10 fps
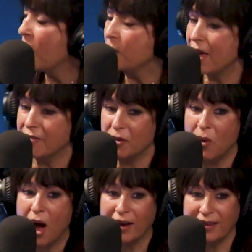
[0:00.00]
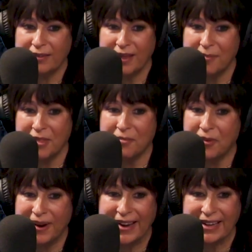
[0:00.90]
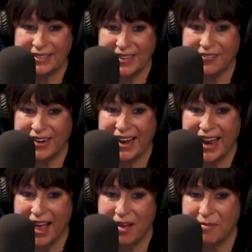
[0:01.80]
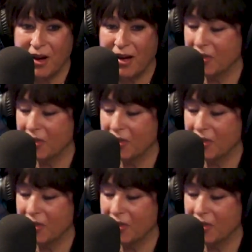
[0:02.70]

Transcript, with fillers: We have a walk in club in the morning at 7 a.m., yeah. all the